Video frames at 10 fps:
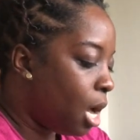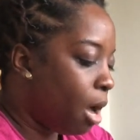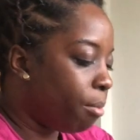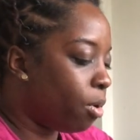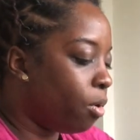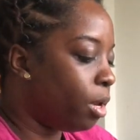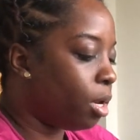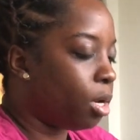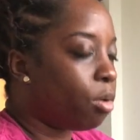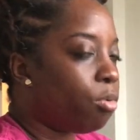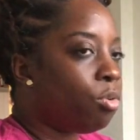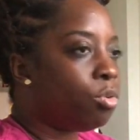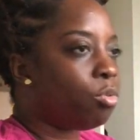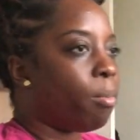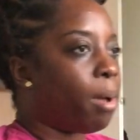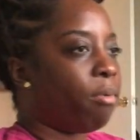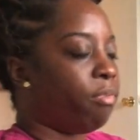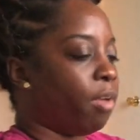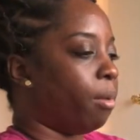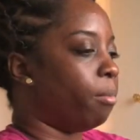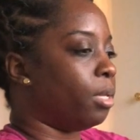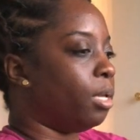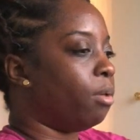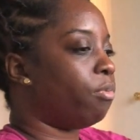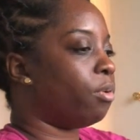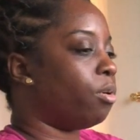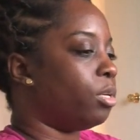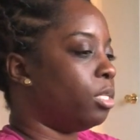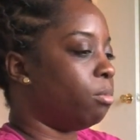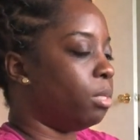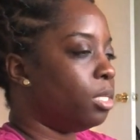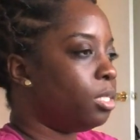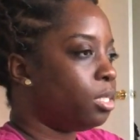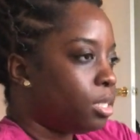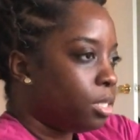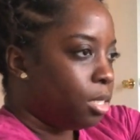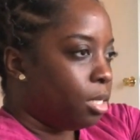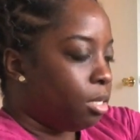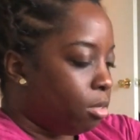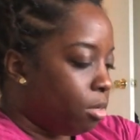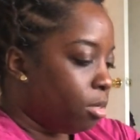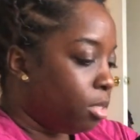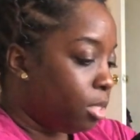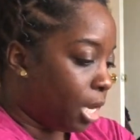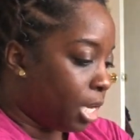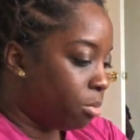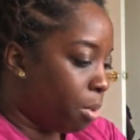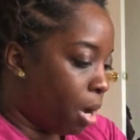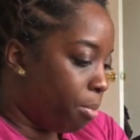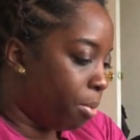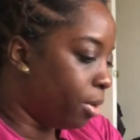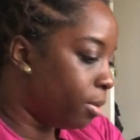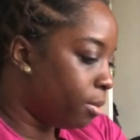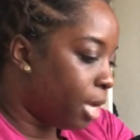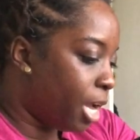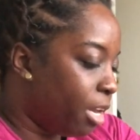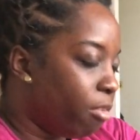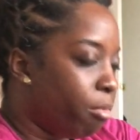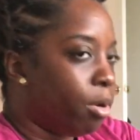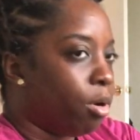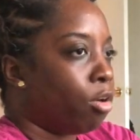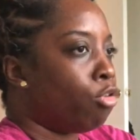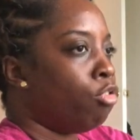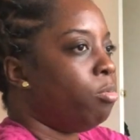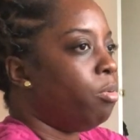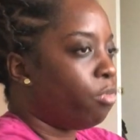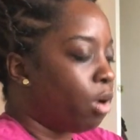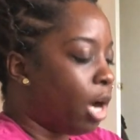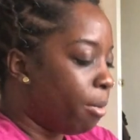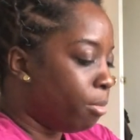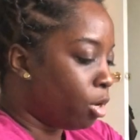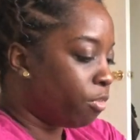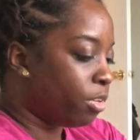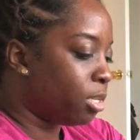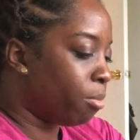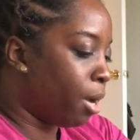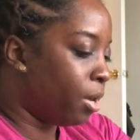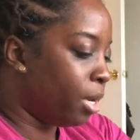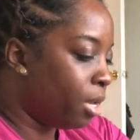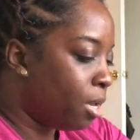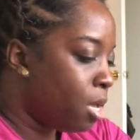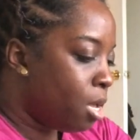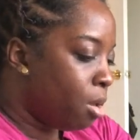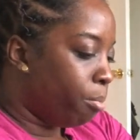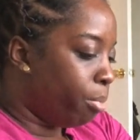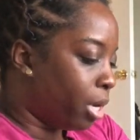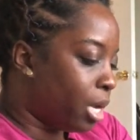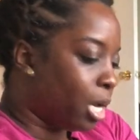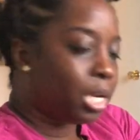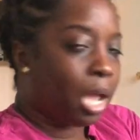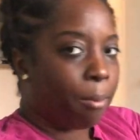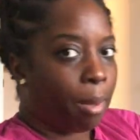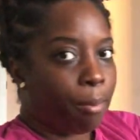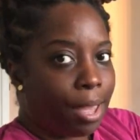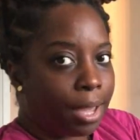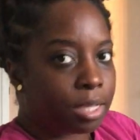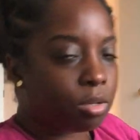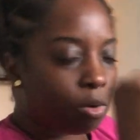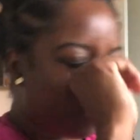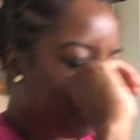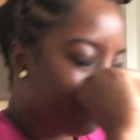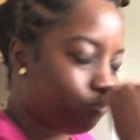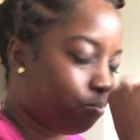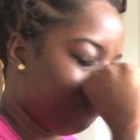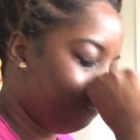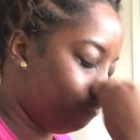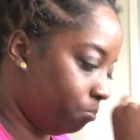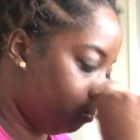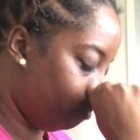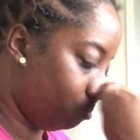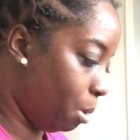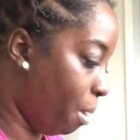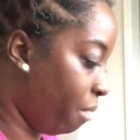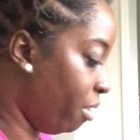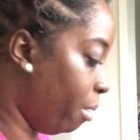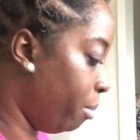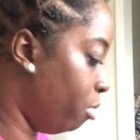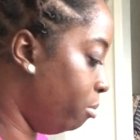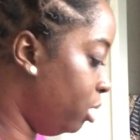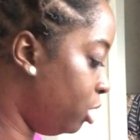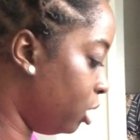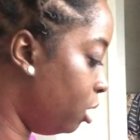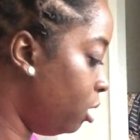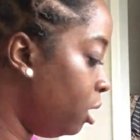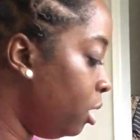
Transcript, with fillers: I'm going on a cruise with my family for Christmas. That's popping. I ain't ever been on a cruise before. I'm nervous about it But God got my back, so me and my family gonna be chill.